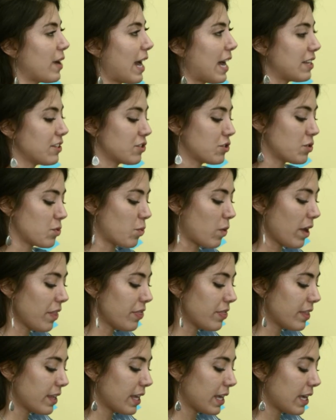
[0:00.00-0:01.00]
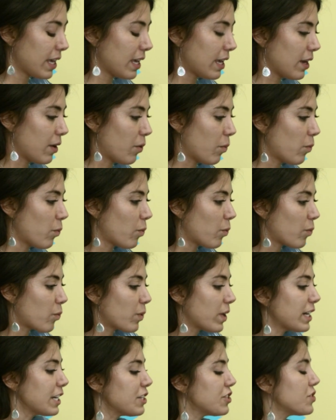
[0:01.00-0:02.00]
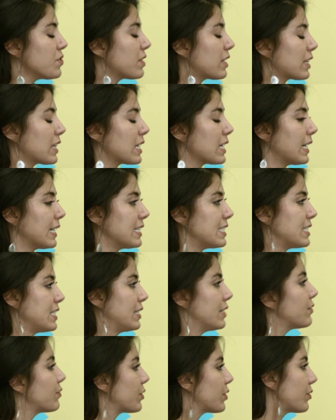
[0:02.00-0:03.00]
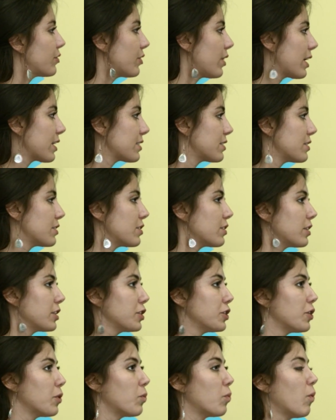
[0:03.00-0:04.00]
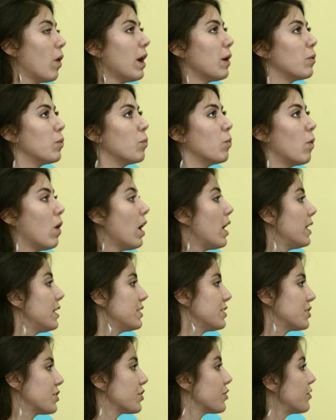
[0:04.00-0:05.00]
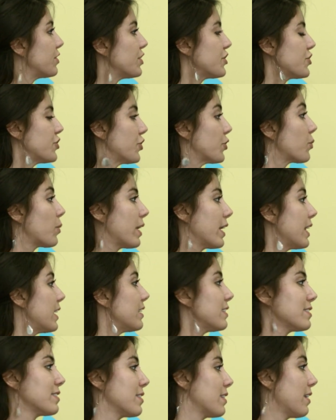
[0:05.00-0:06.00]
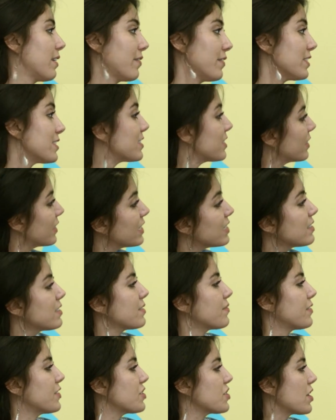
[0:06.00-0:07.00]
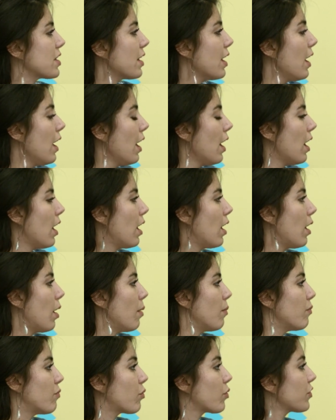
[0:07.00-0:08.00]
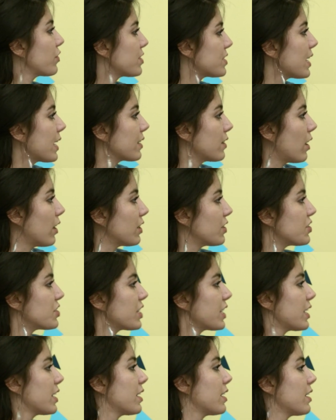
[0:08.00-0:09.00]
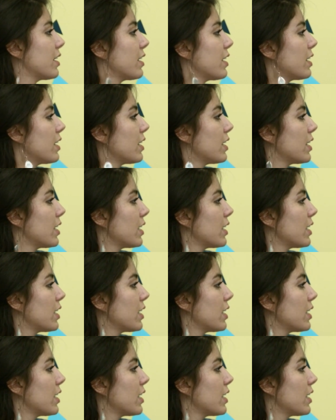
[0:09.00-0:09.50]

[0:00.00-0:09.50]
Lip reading: as to where did you get the idea for Flux, and what was your vision, or what is, if it still is the vision, for the technology? Yeah,